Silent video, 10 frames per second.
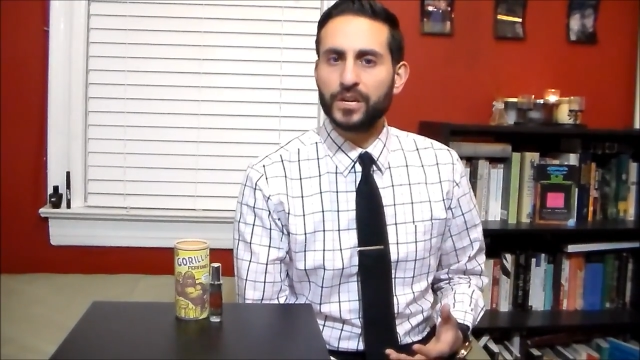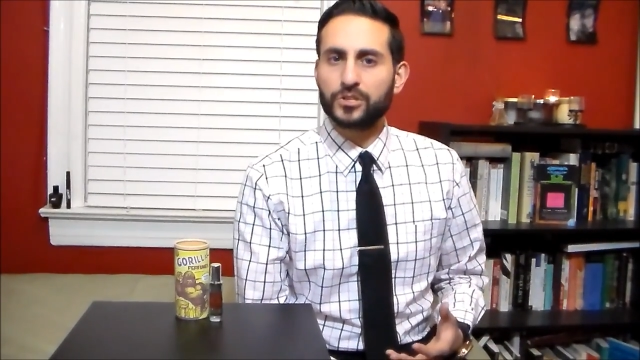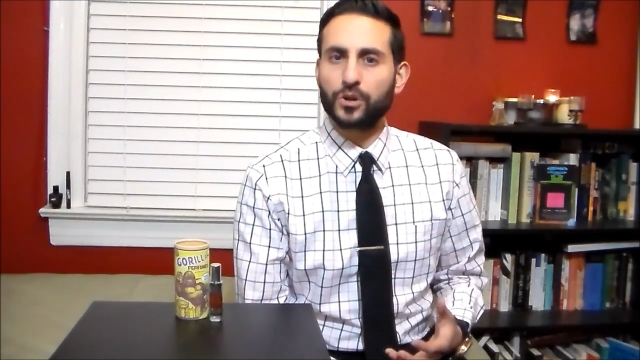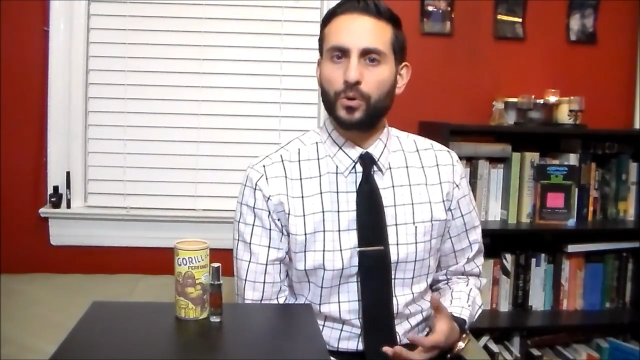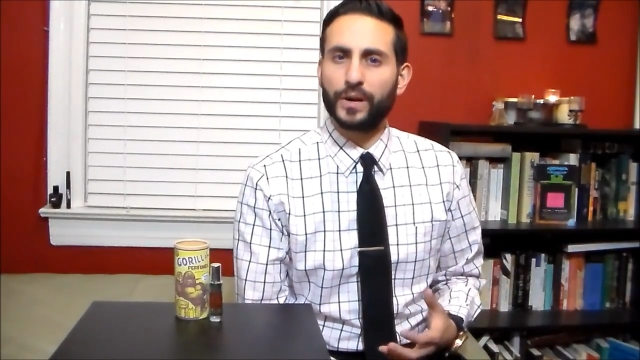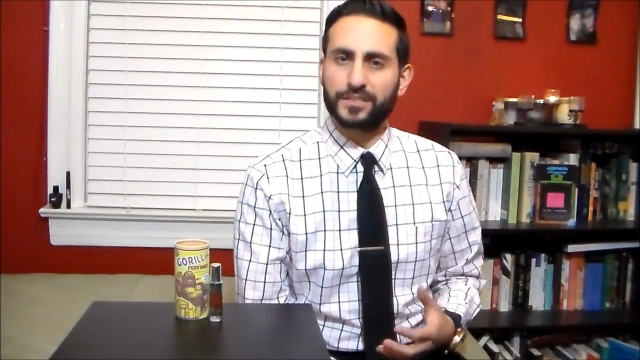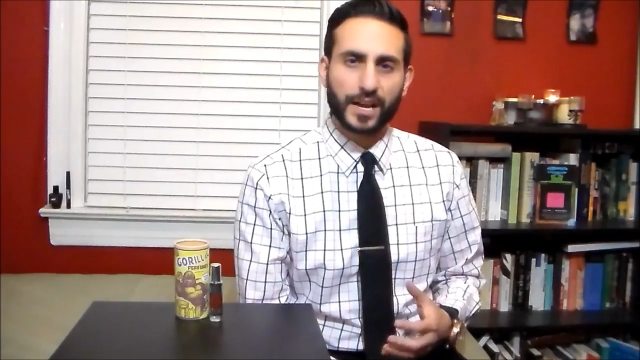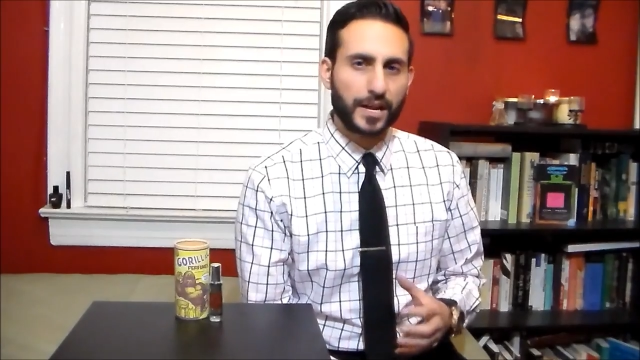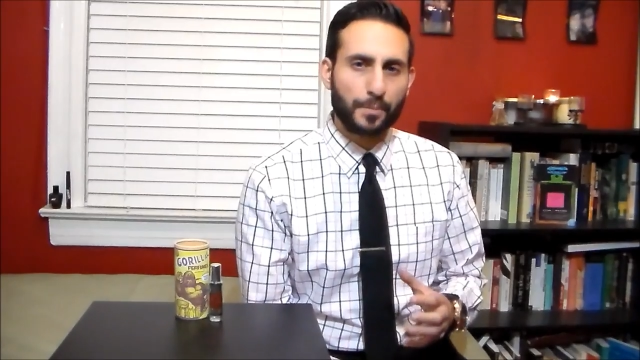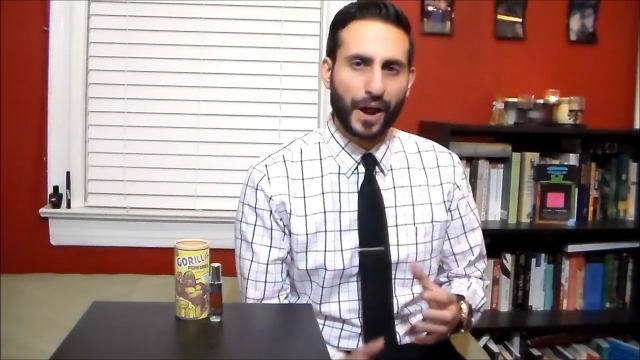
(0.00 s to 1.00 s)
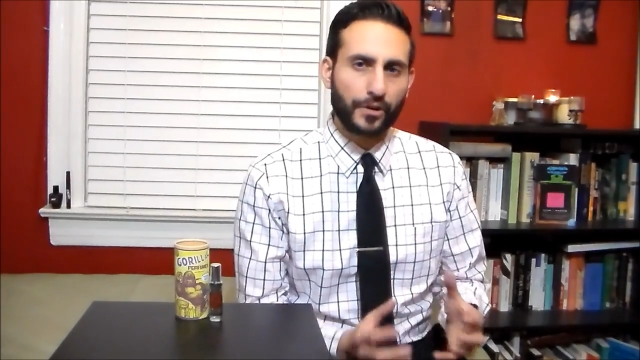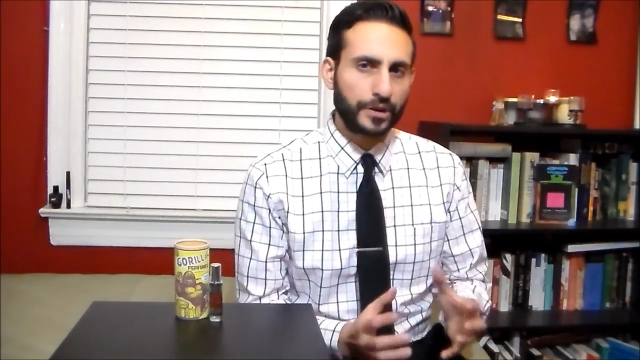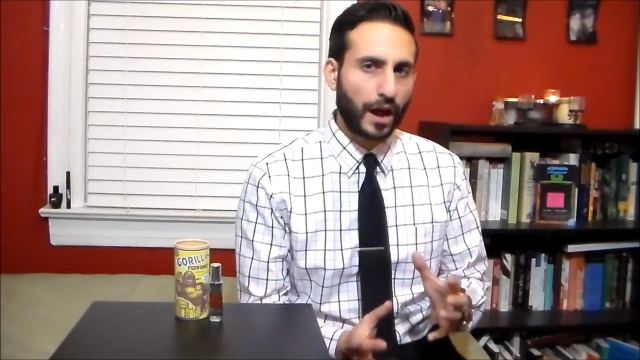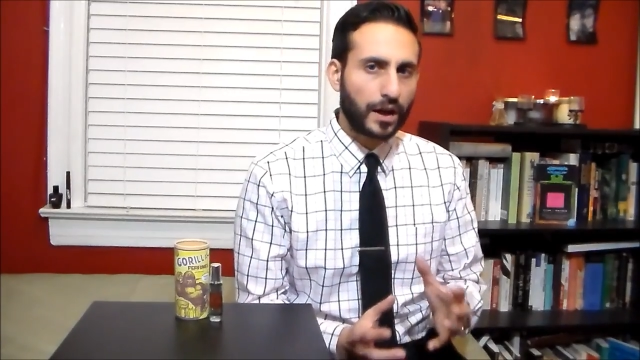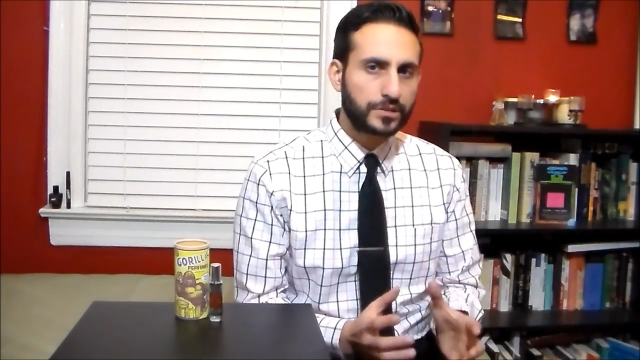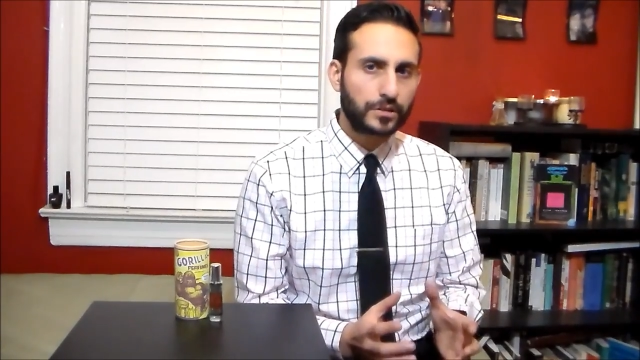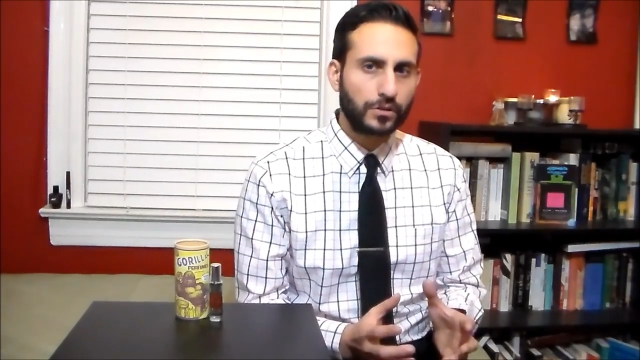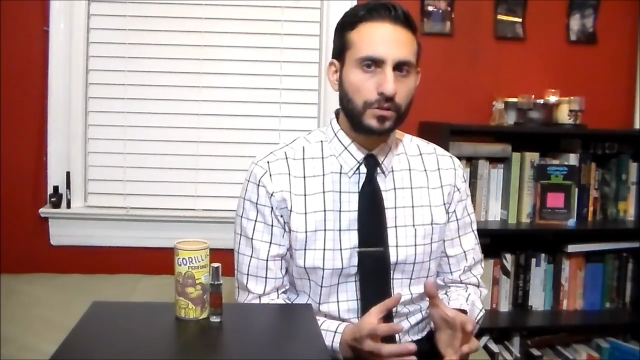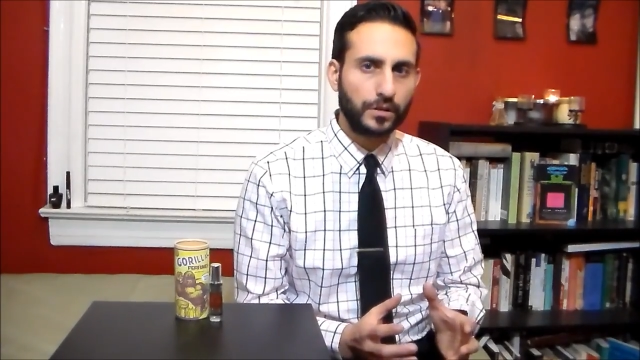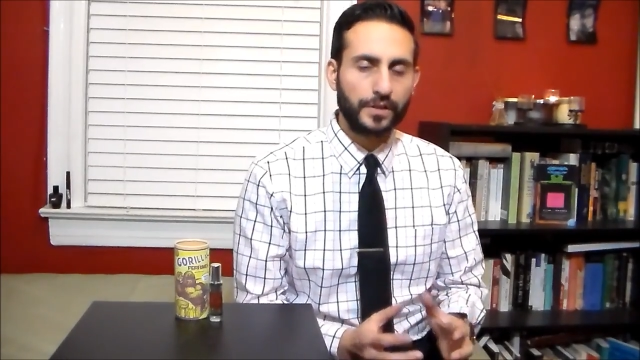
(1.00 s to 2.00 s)
So it's kind of
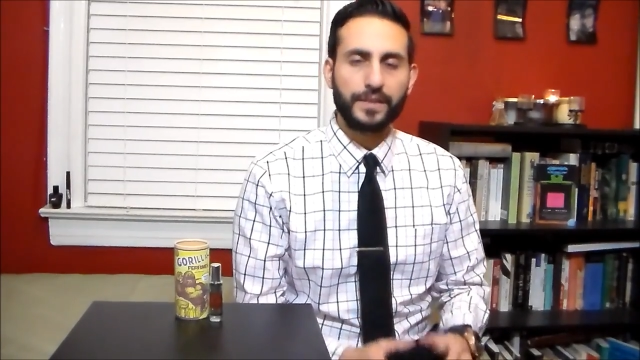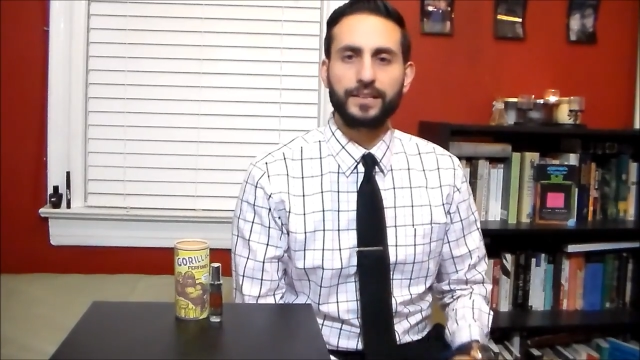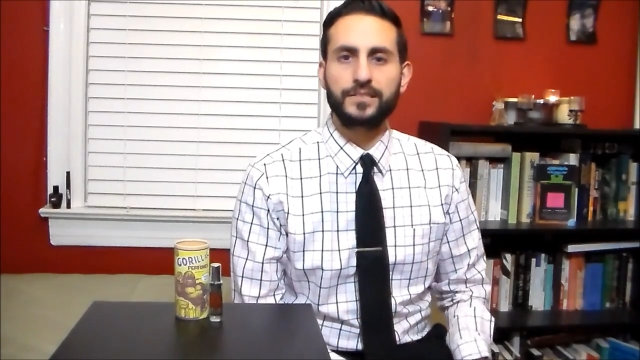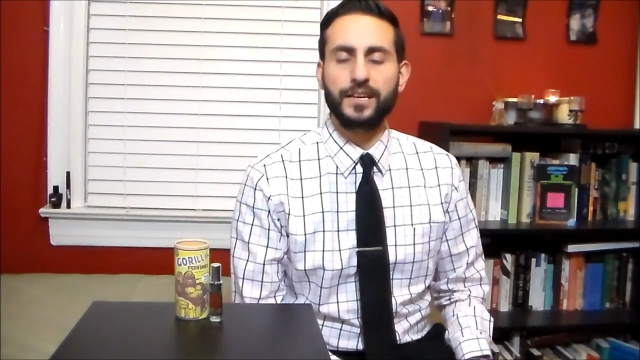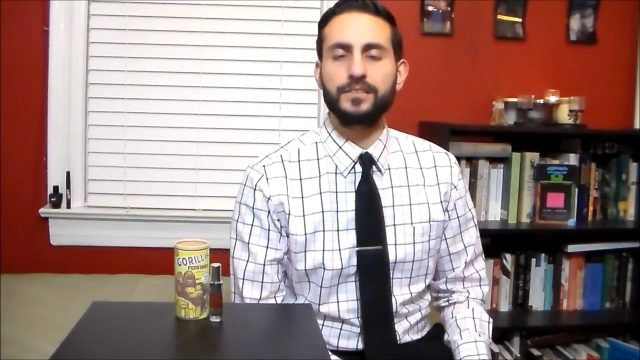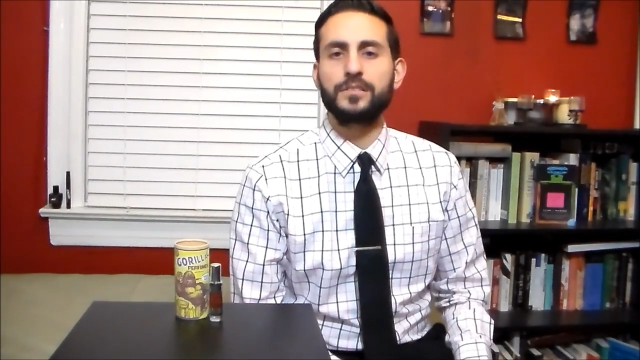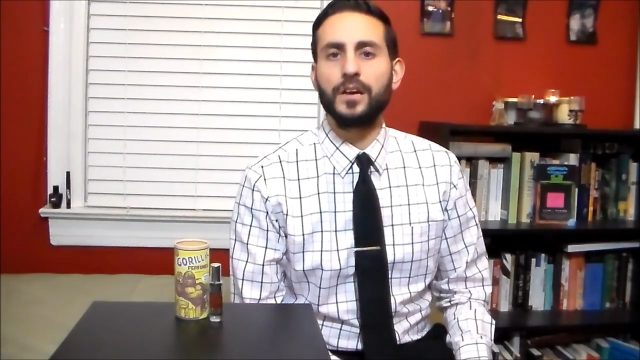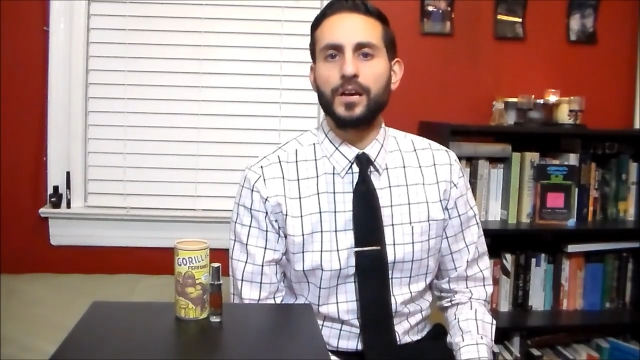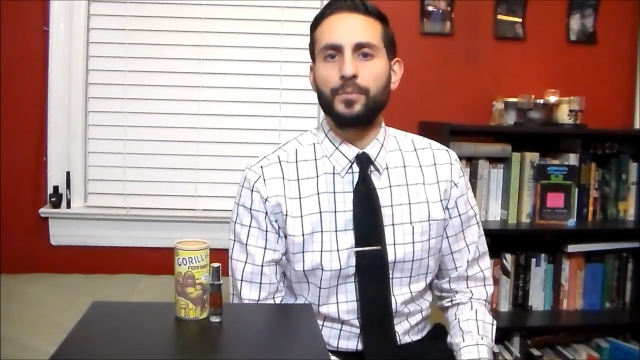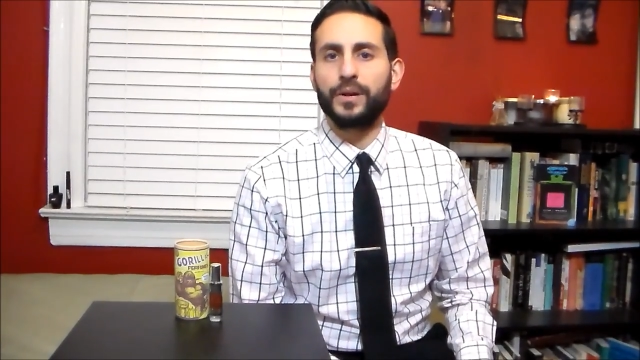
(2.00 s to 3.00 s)
paradoxical in that sense,